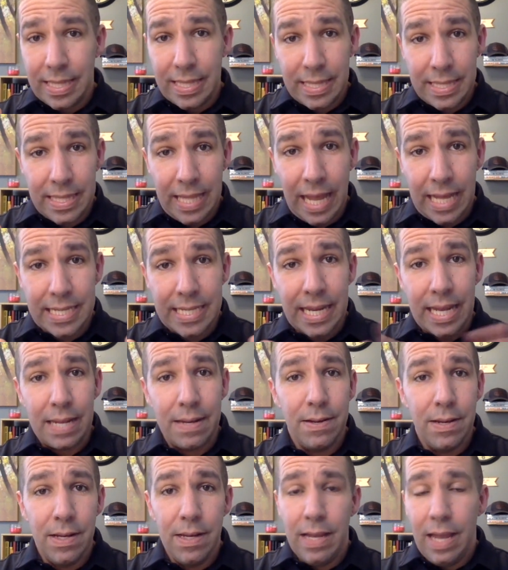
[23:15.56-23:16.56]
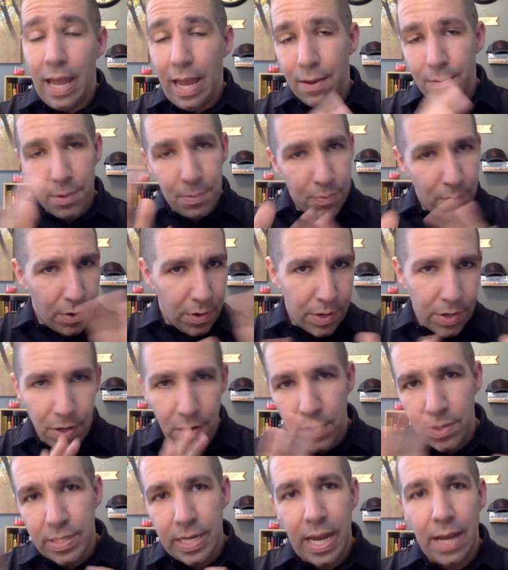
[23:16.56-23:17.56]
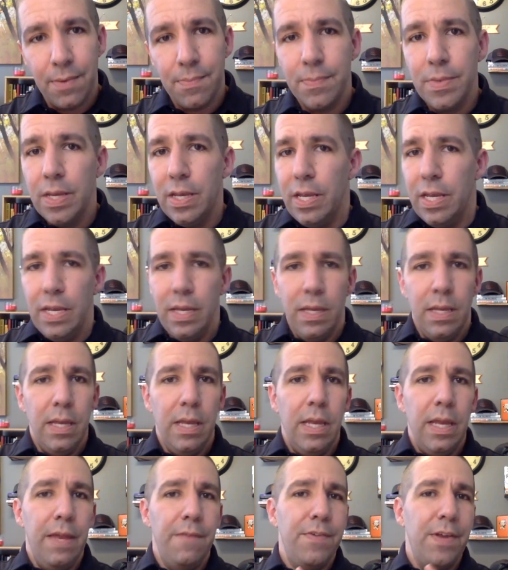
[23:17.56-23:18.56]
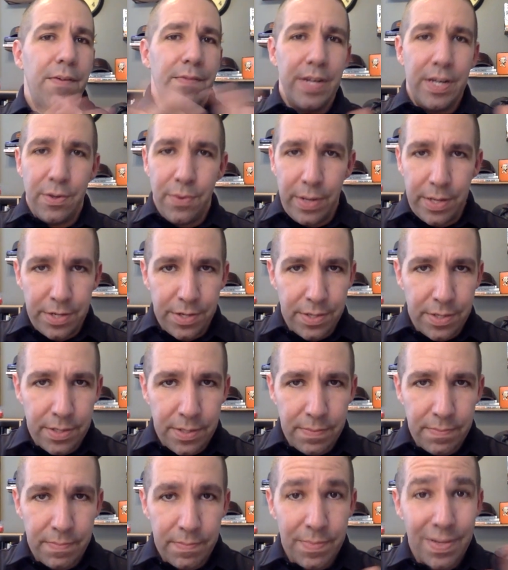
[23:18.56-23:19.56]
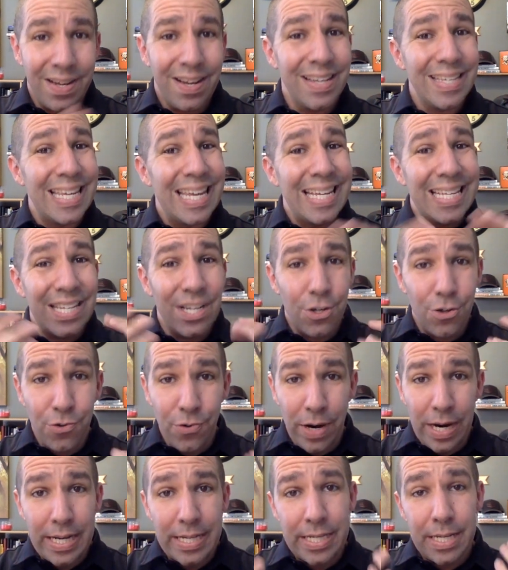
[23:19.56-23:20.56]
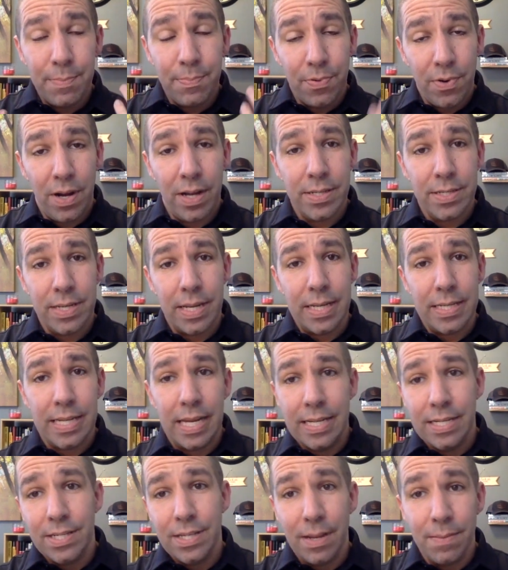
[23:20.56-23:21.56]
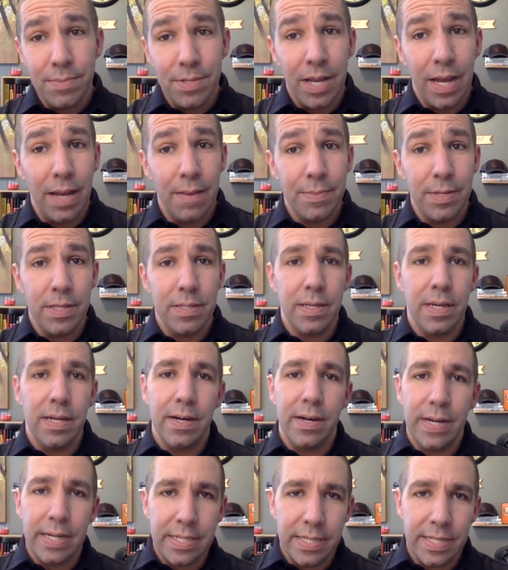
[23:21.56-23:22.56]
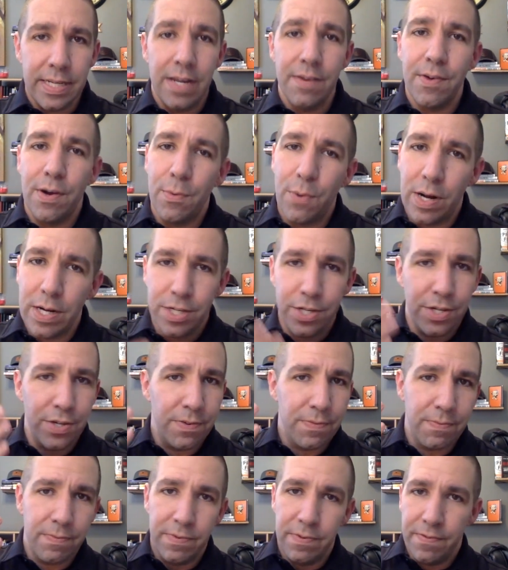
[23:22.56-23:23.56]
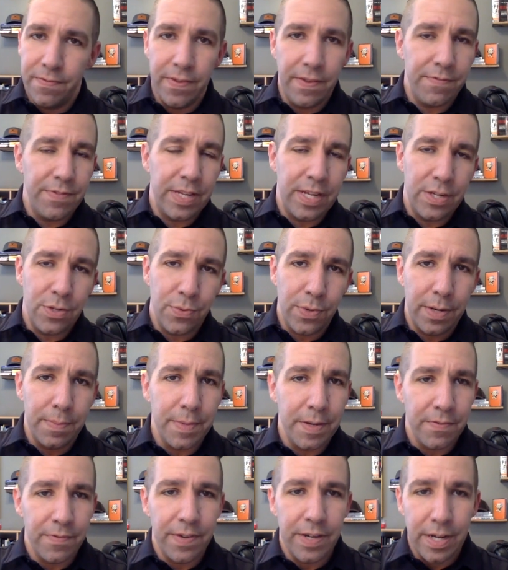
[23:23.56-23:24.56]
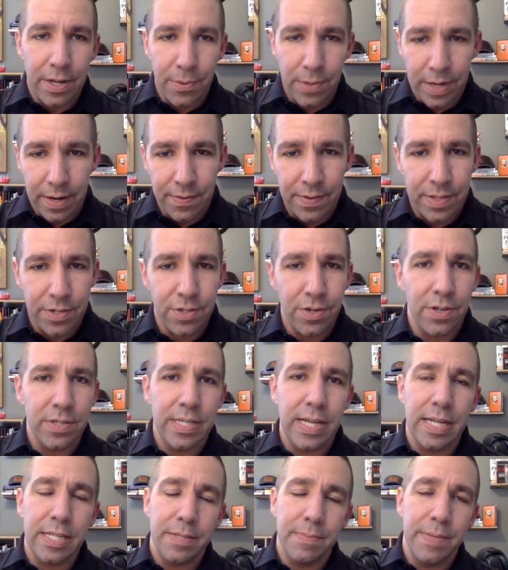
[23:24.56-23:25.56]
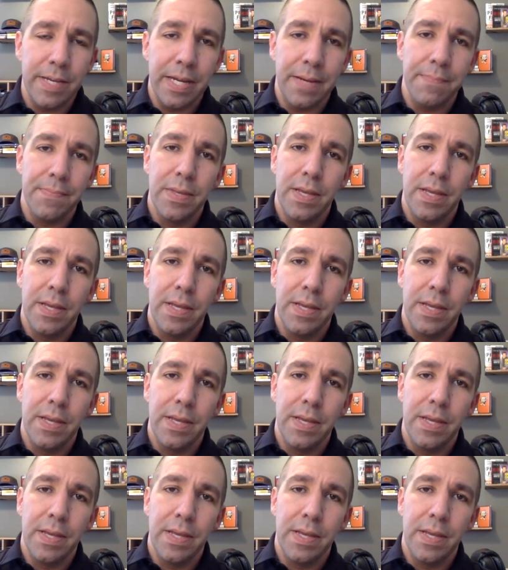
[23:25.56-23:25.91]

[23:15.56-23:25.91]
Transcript: That's it. And we broke it all down. If you have any questions, because it's a crazy process. And sometimes it's like, all right, Steve, I watched your 15, 20-minute video, whatever that turns out to be,